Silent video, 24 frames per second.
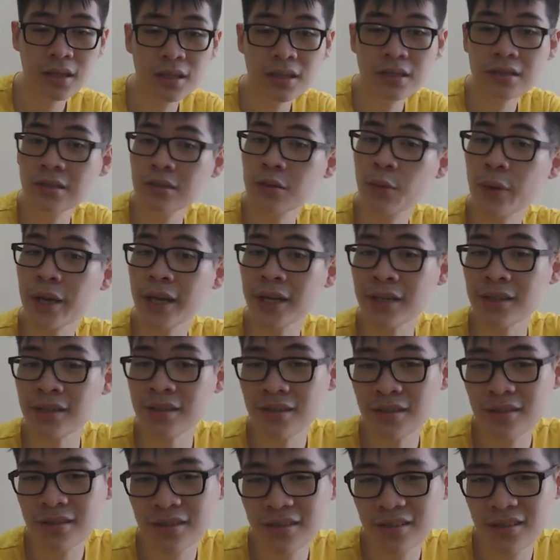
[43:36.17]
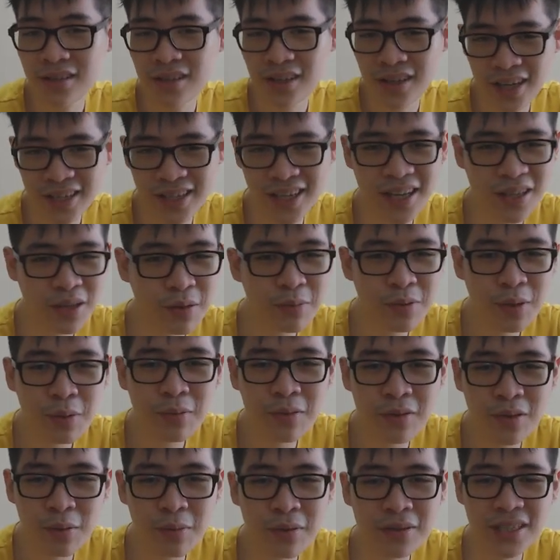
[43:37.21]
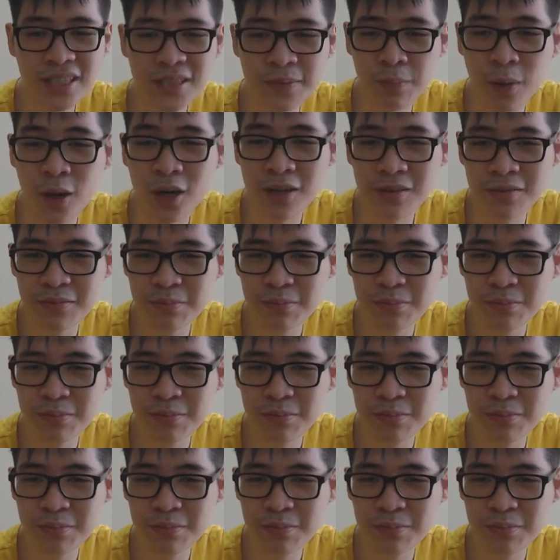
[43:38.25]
To win, yeah, look at this pawn.